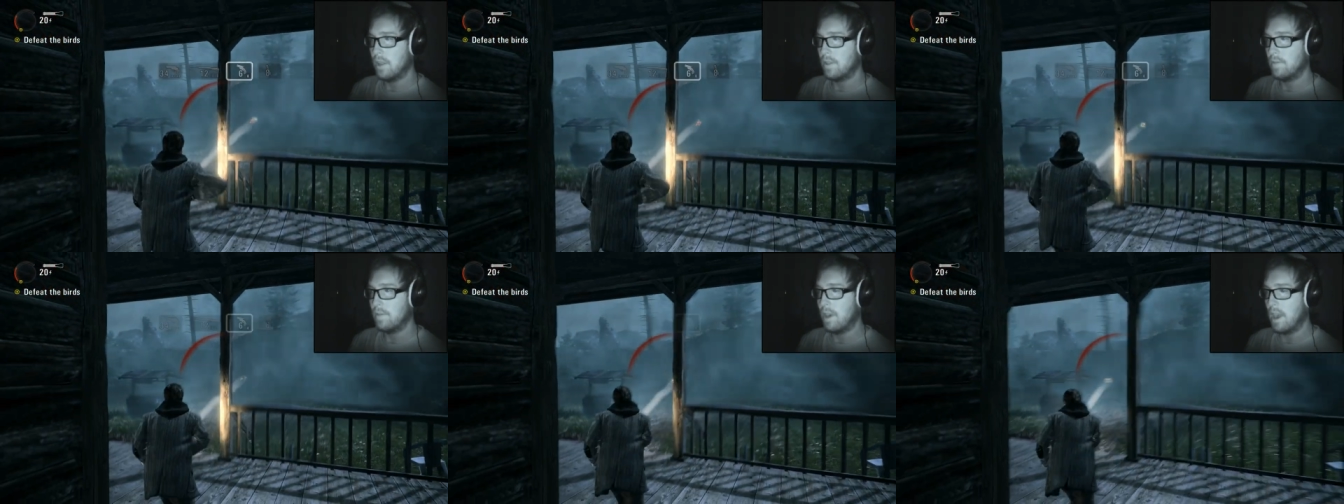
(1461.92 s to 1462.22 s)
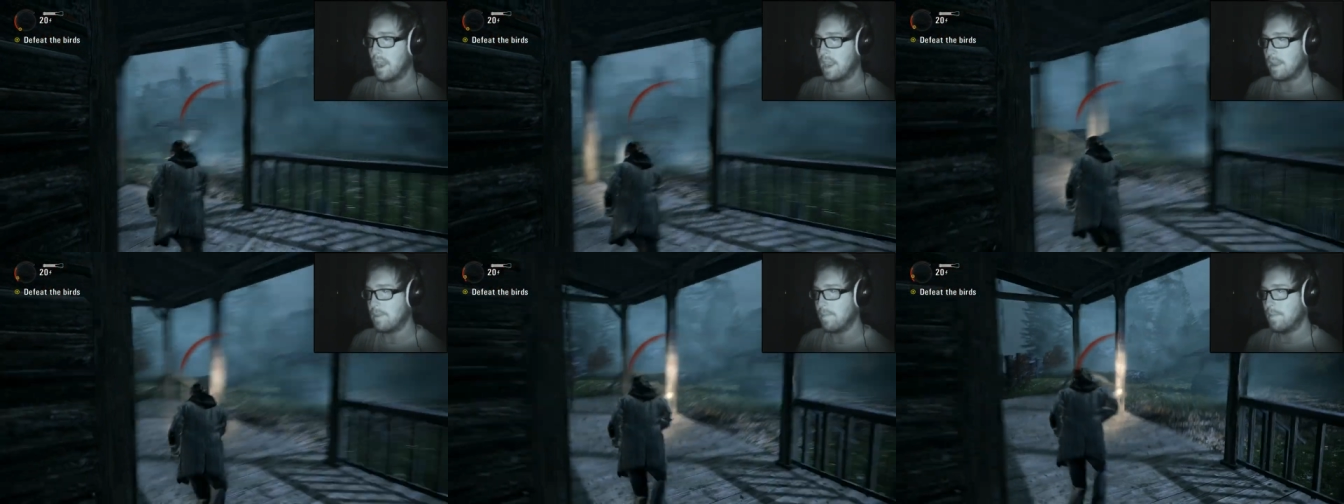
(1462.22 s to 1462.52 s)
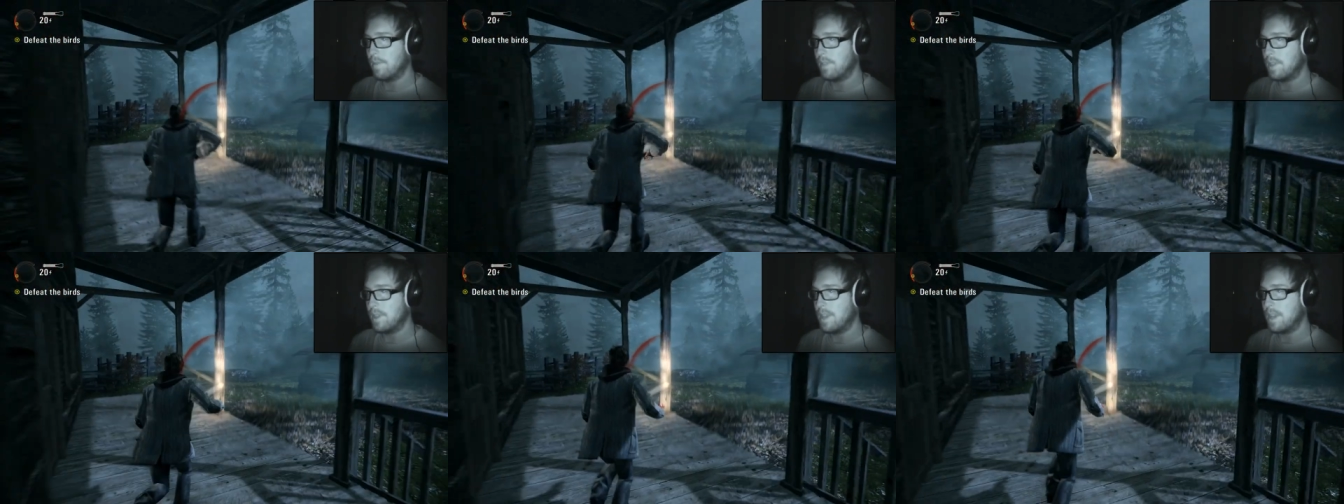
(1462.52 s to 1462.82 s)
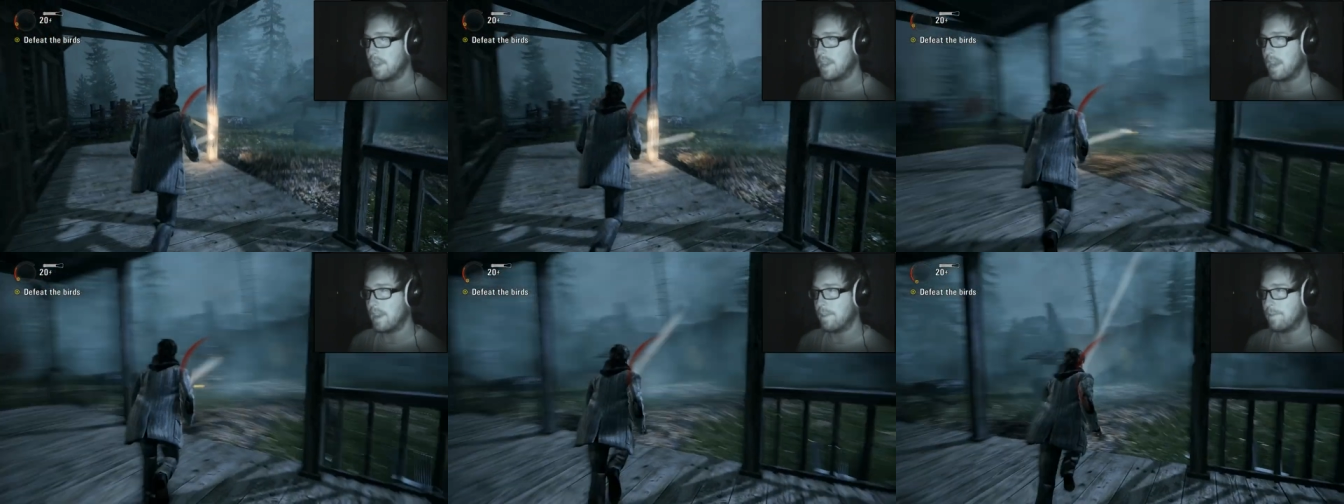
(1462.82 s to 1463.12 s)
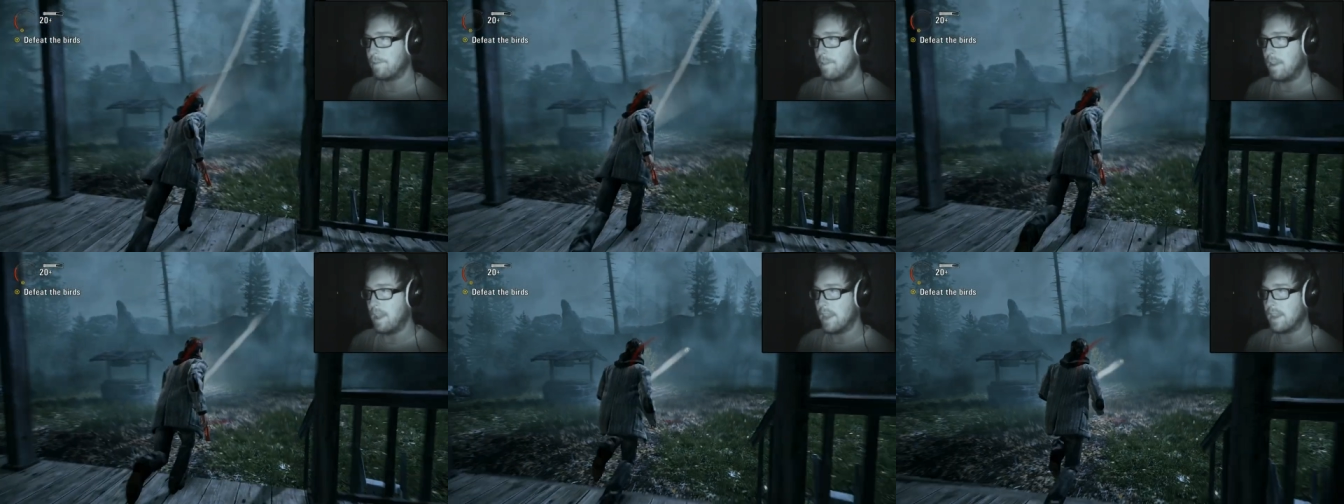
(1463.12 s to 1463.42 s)
Right. You're getting
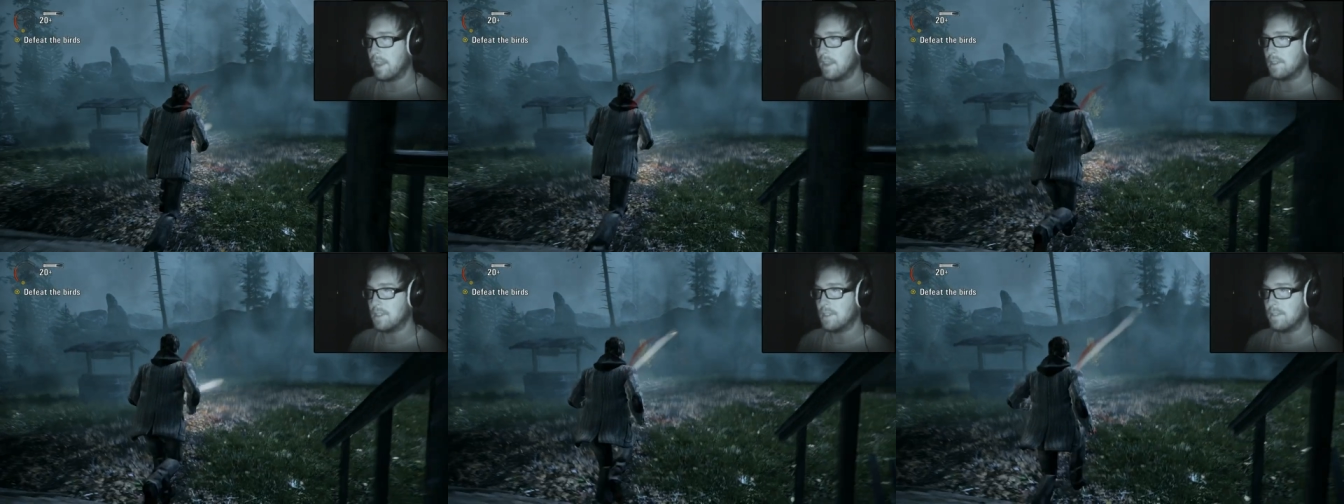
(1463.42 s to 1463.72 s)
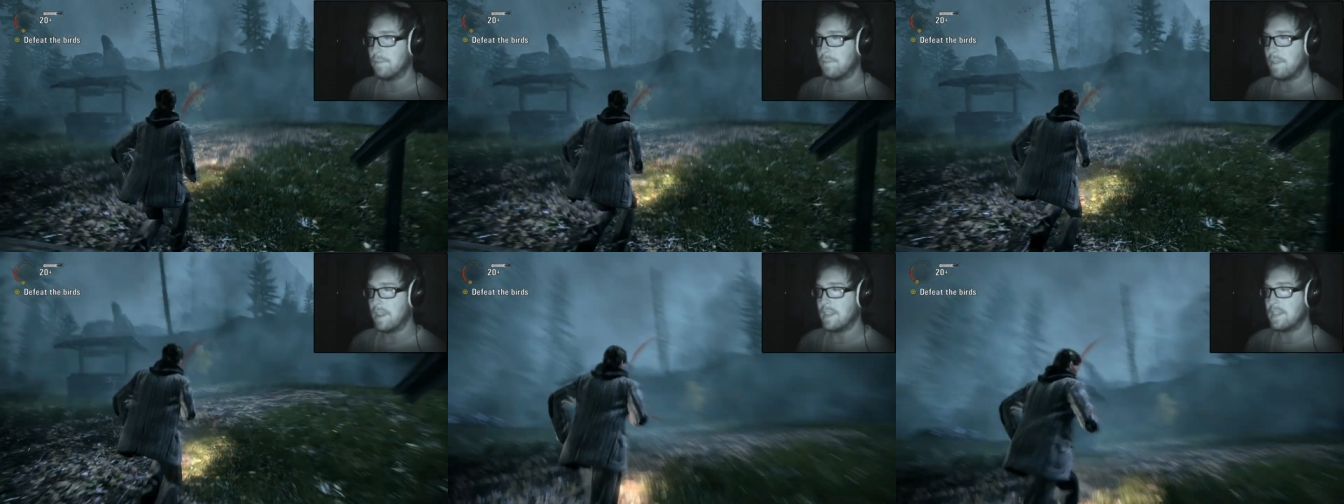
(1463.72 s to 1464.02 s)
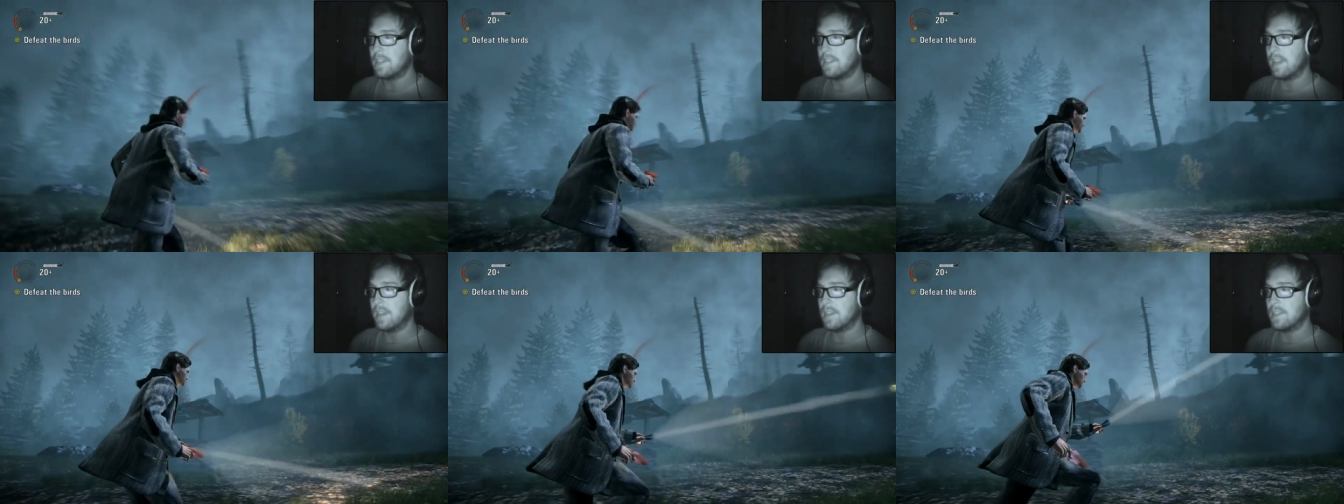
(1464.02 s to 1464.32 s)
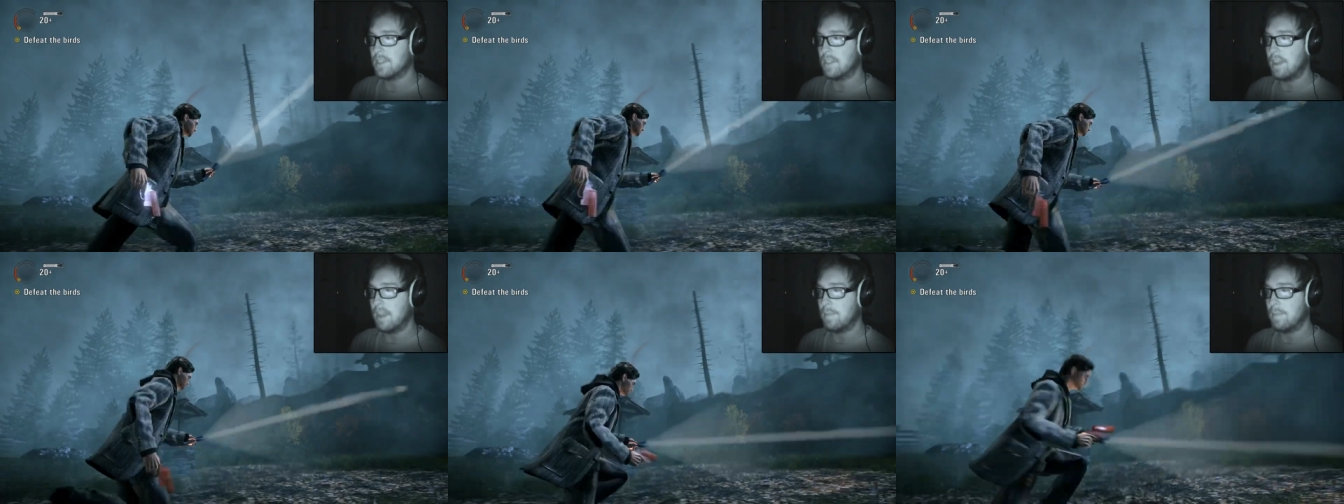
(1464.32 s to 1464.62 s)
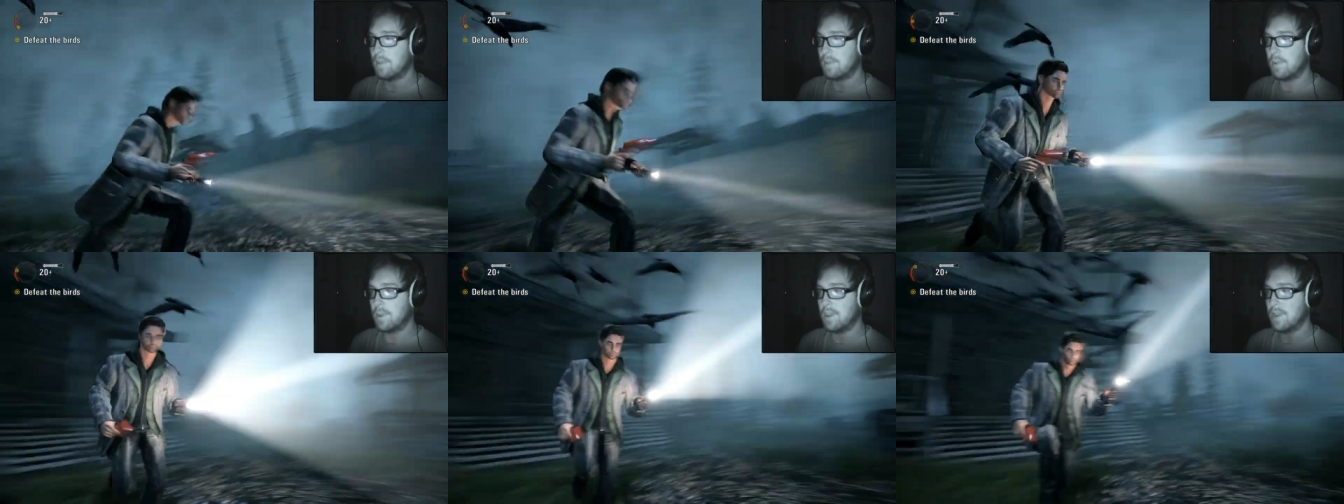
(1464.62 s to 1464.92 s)
a flare gun to the face next time
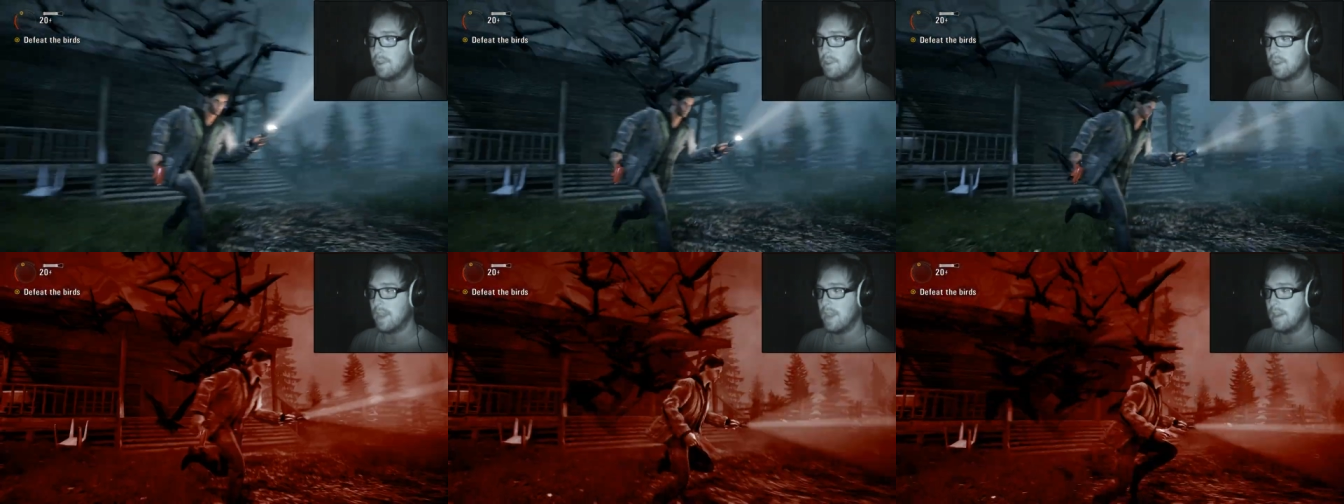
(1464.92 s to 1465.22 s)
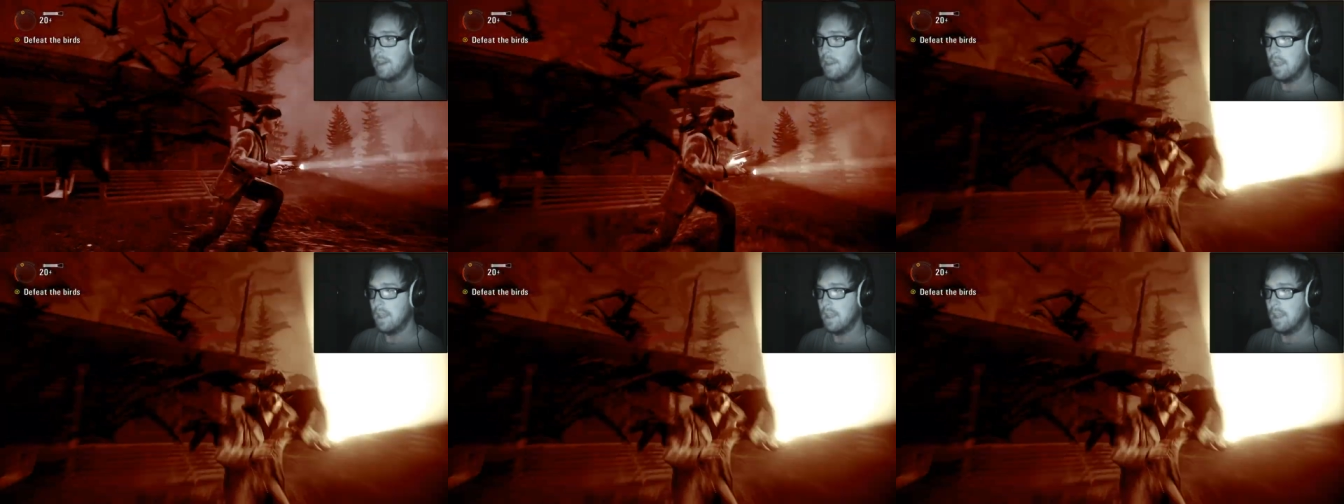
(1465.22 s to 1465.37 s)
is what you're getting.